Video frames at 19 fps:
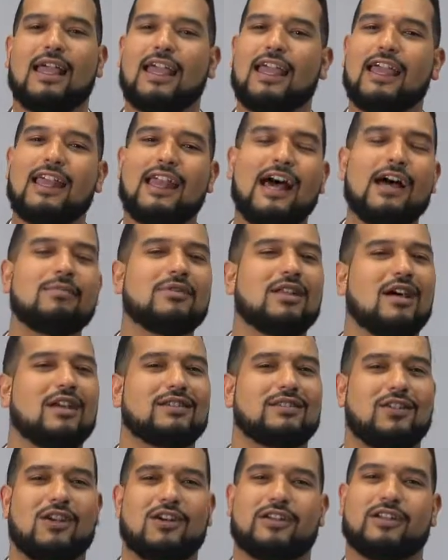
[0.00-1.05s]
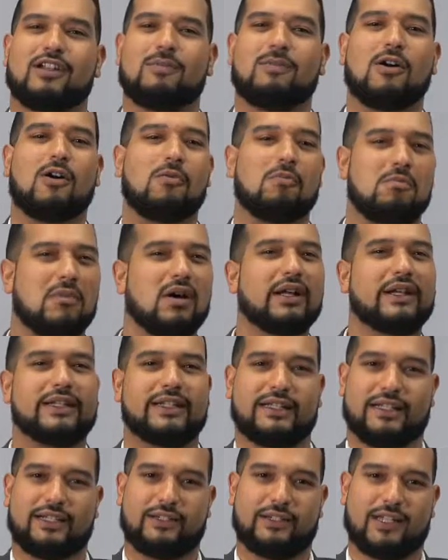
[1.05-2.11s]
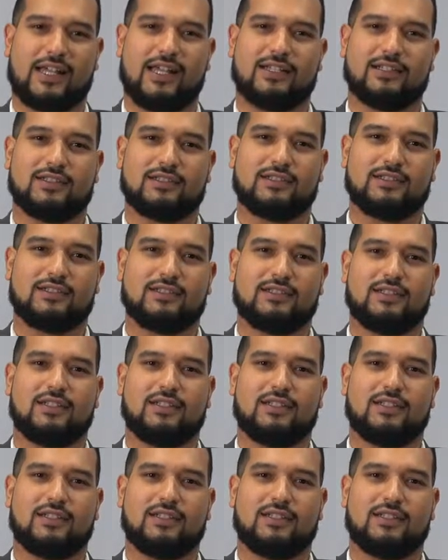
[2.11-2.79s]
And I'm not talking about money here, guys.